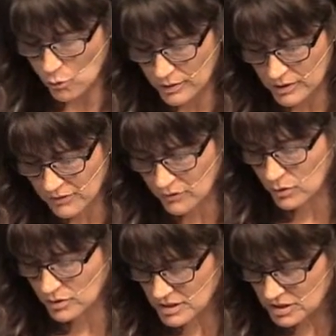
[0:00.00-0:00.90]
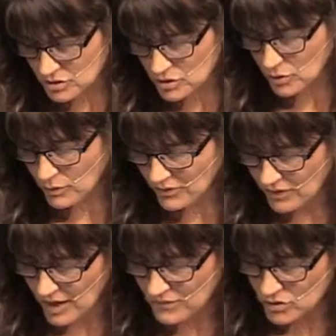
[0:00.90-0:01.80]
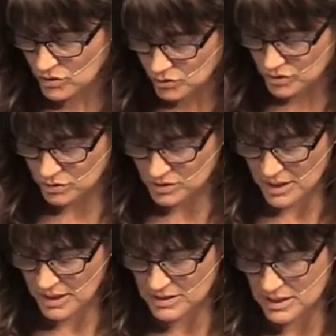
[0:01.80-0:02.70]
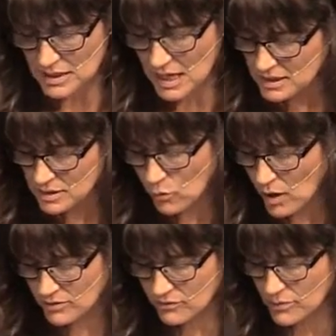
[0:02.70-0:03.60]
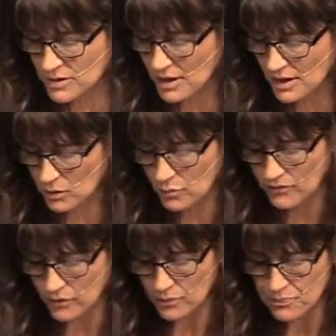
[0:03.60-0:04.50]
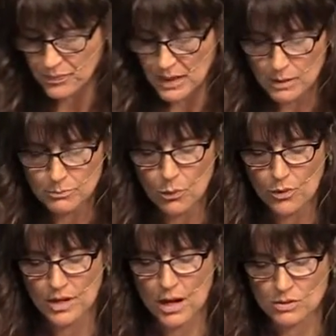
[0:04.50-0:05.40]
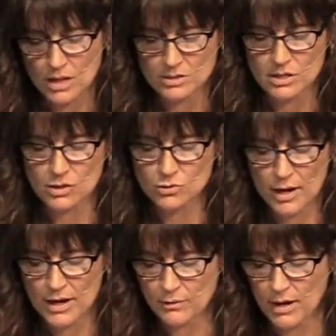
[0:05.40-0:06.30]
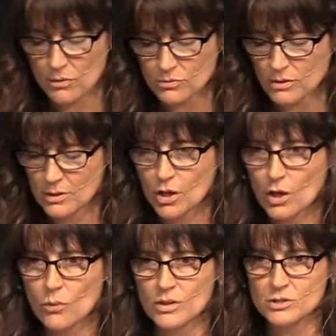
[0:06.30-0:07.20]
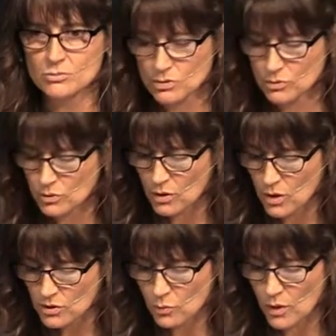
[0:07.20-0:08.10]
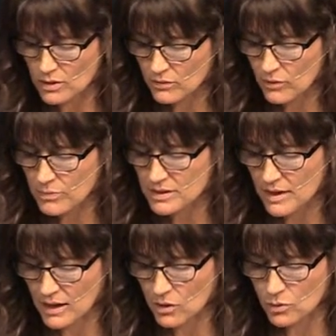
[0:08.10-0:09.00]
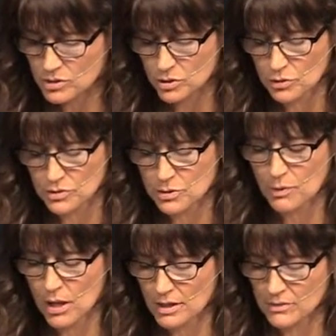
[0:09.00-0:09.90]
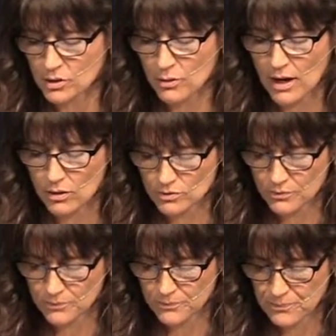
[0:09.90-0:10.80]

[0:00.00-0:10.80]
don't believe you or listen to you even after those two signs, then take some water from the Nile River and pour it out onto the dry ground. When you do, the water from the Nile will turn to blood on the ground.